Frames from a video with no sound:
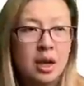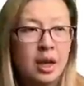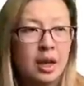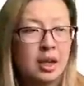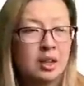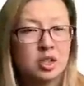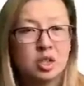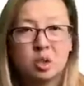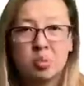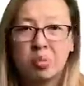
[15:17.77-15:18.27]

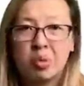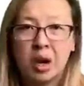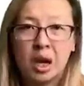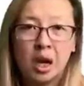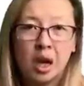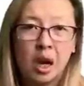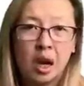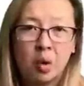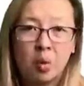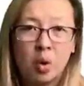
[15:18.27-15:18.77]
it's spread
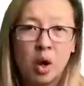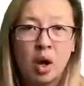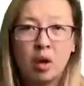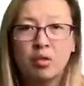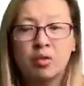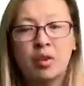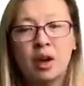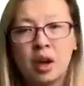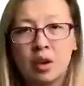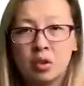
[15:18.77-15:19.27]
like
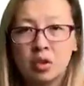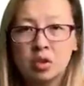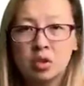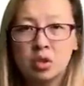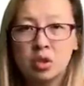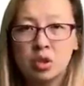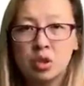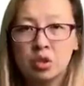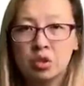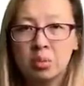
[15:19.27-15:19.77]
wildfire on
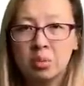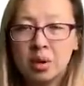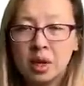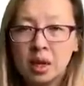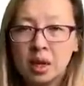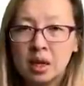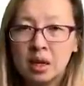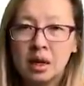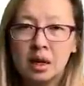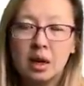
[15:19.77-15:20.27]
social
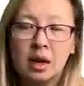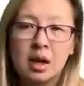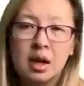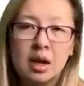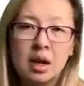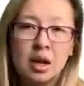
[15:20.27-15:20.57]
media.